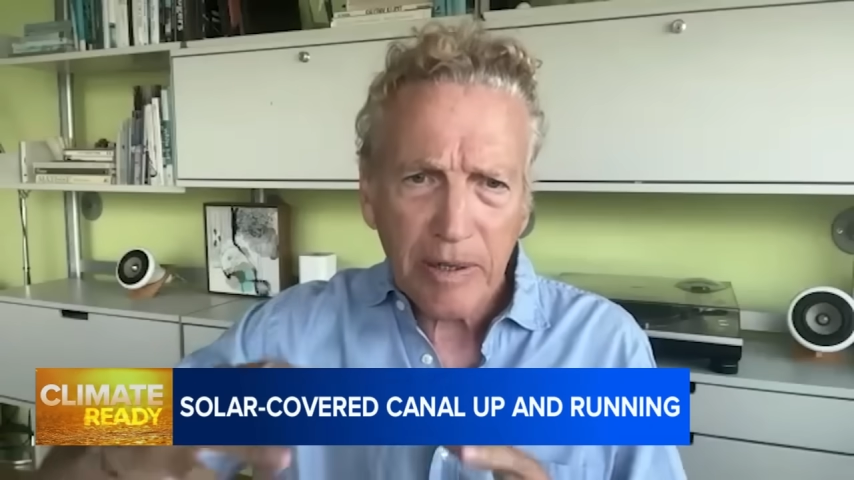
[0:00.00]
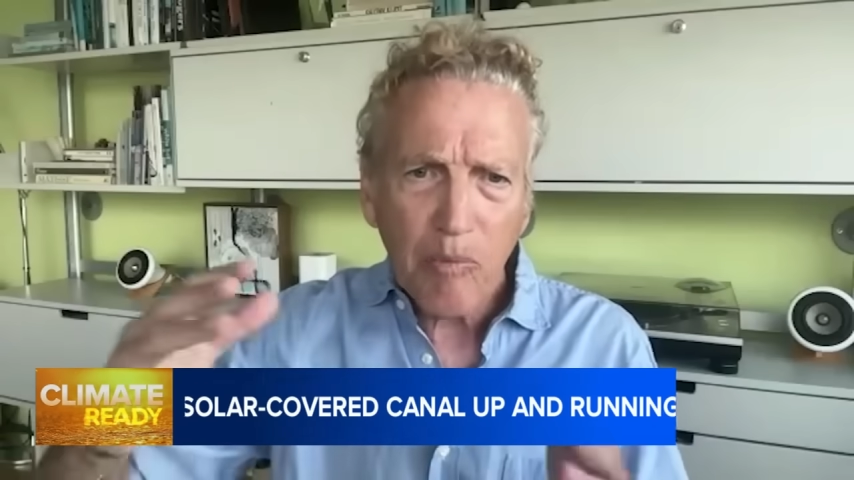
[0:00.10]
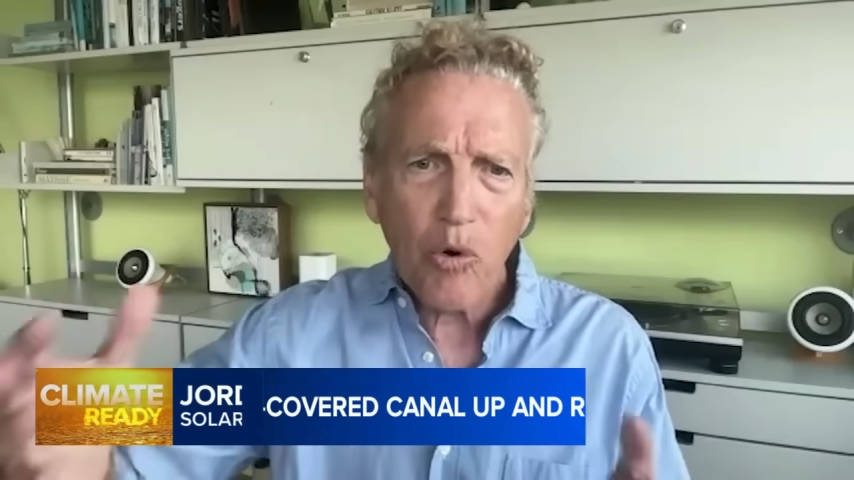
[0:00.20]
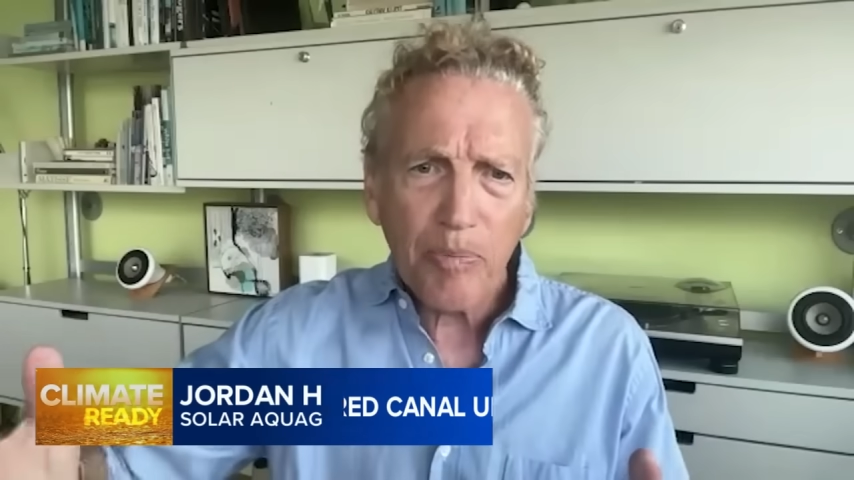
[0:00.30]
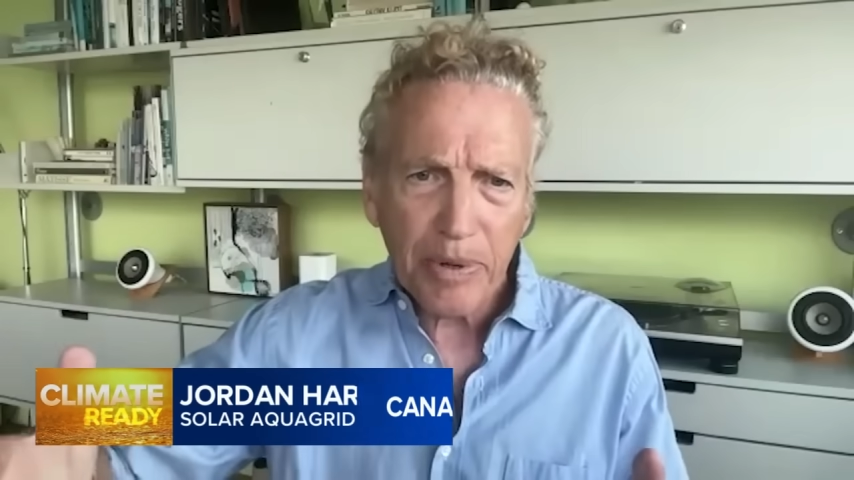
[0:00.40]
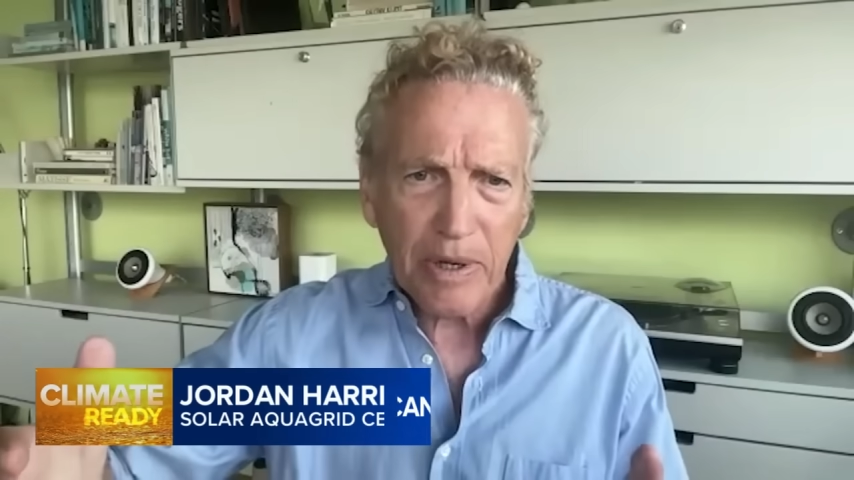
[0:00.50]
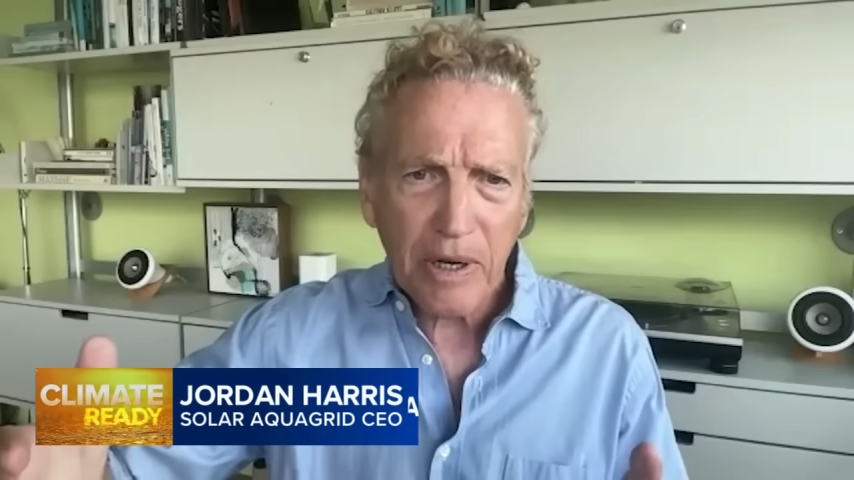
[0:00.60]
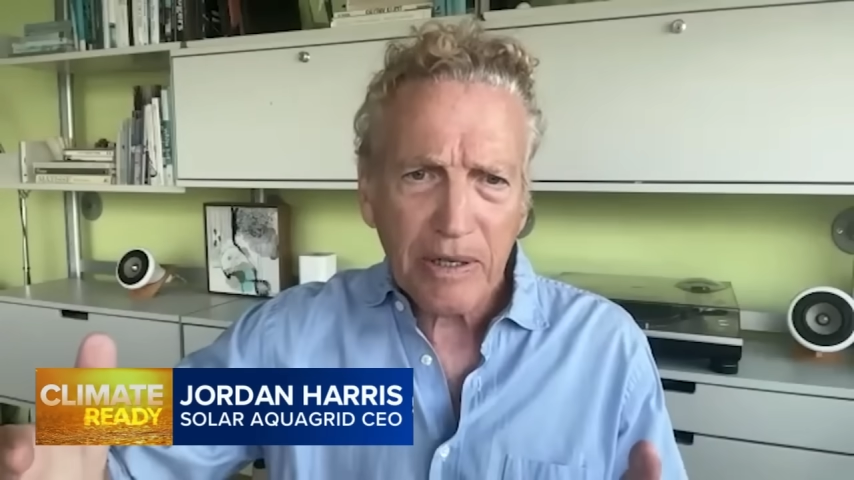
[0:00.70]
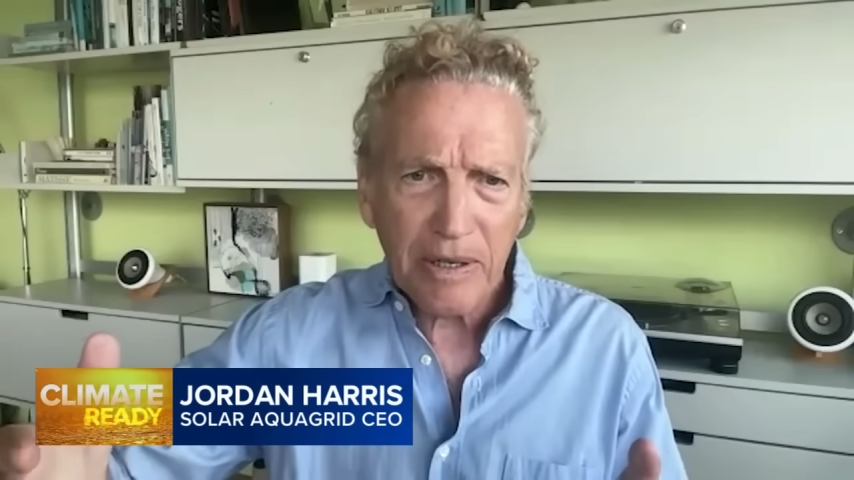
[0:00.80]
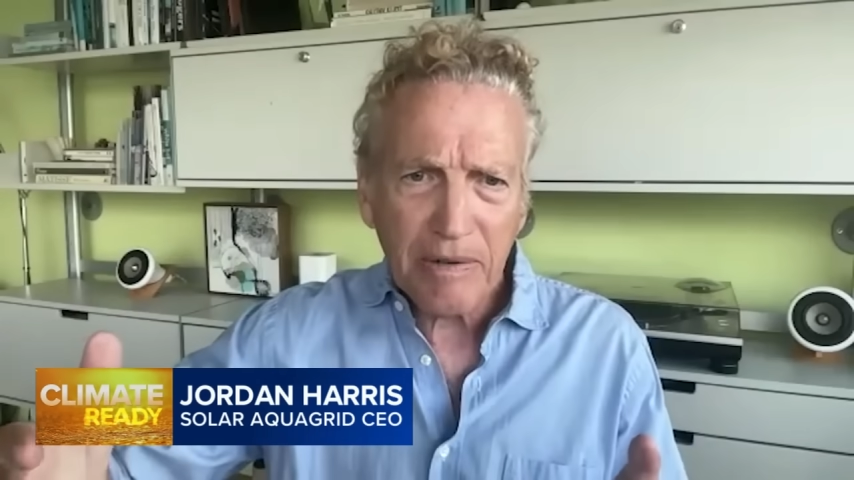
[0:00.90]
more
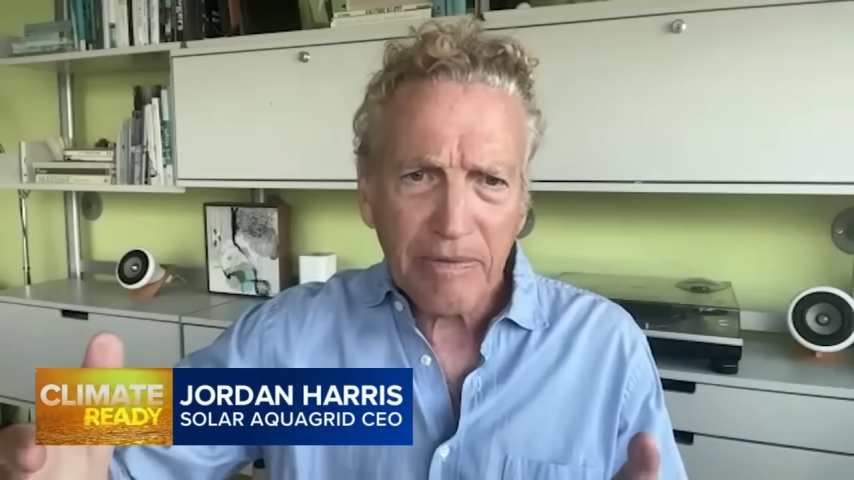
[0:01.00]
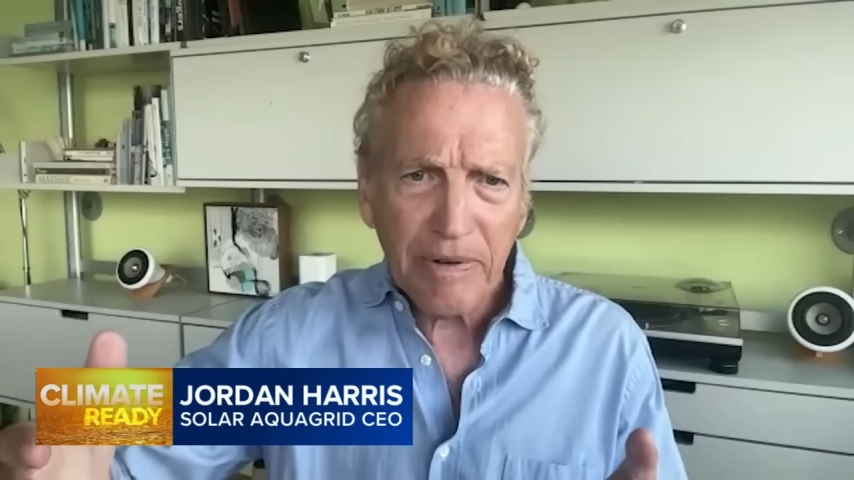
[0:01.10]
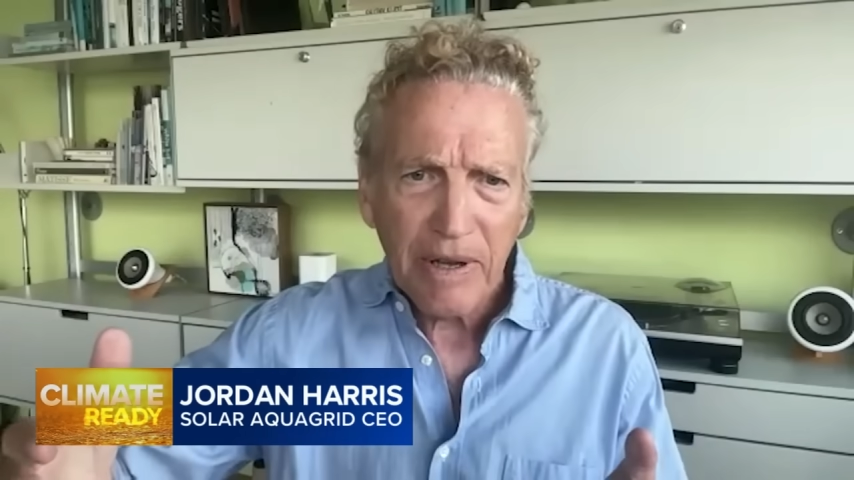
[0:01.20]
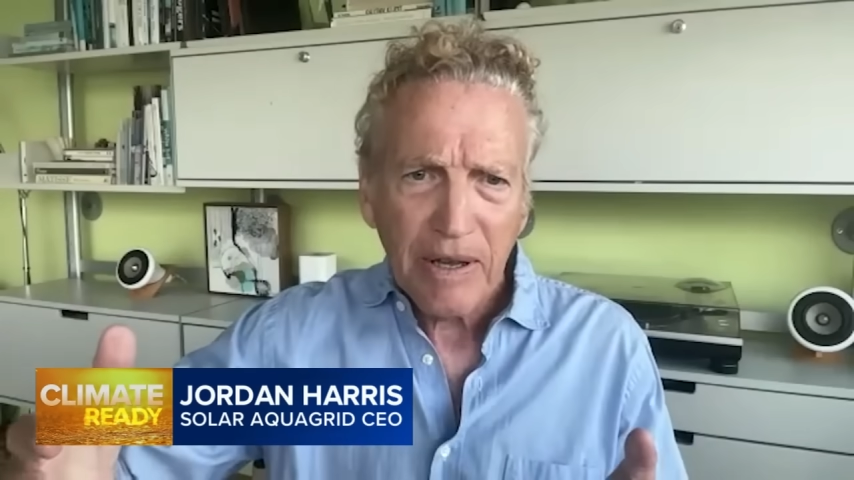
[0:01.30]
productive